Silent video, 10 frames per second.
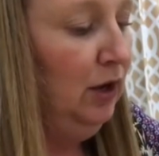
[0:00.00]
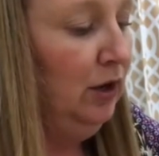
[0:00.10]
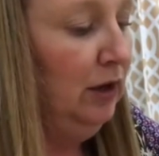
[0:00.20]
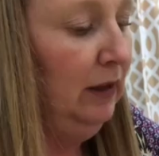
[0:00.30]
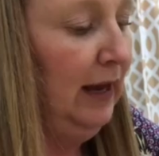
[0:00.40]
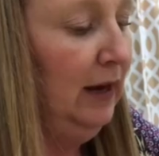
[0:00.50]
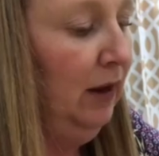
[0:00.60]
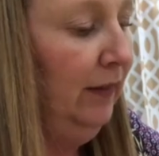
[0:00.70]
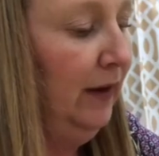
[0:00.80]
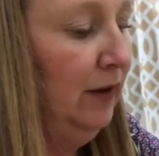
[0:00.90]
You're gonna lay it
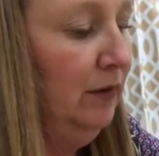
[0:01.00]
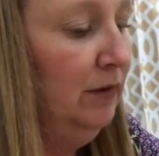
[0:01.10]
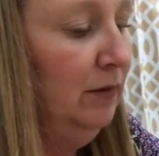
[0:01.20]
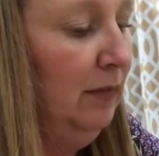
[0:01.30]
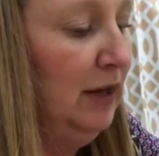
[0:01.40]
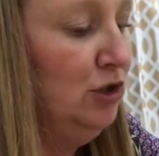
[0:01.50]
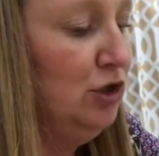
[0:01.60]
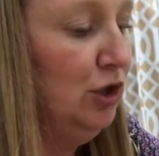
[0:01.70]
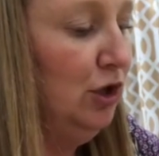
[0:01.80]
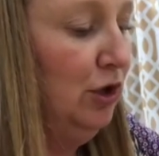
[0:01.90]
on there, make
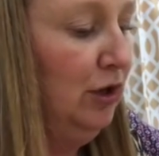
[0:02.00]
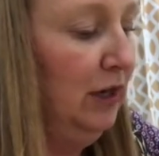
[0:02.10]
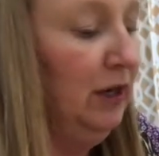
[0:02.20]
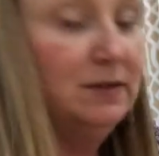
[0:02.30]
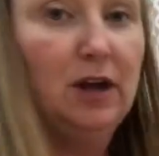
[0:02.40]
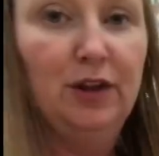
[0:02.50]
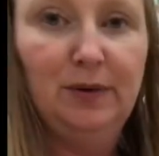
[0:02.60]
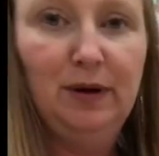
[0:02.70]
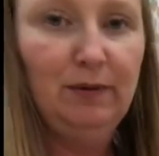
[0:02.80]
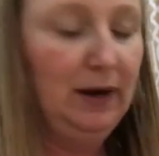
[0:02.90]
sure it goes all
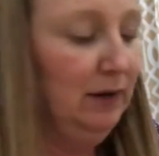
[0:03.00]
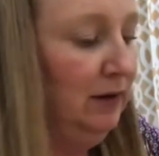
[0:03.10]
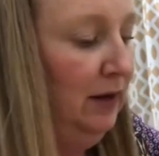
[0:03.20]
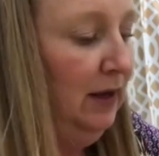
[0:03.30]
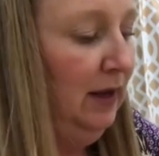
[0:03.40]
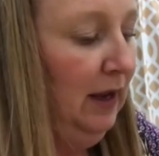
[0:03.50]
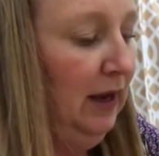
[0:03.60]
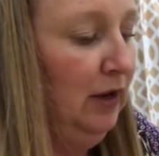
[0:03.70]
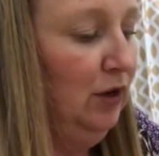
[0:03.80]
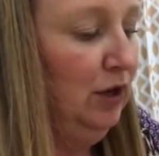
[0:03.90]
the way around,
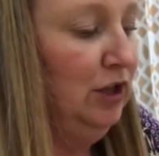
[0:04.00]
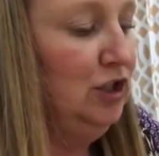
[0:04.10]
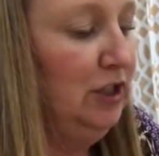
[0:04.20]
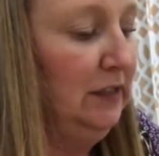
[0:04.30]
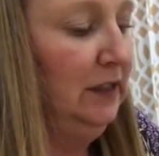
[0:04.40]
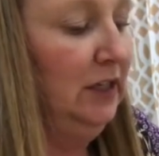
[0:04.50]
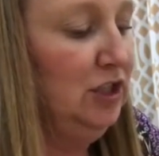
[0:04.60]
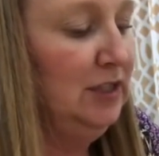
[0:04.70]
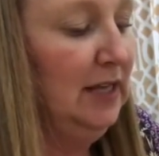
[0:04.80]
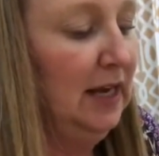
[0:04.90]
and you're gonna gently
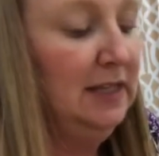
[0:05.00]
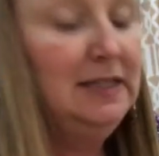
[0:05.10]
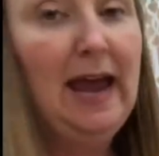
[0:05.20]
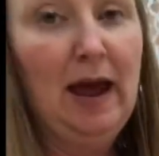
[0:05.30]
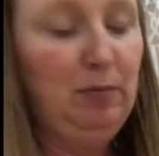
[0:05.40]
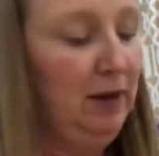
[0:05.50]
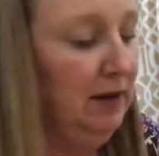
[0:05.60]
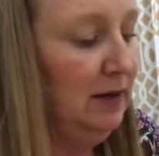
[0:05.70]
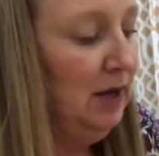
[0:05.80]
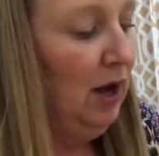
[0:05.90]
just kind of tap it.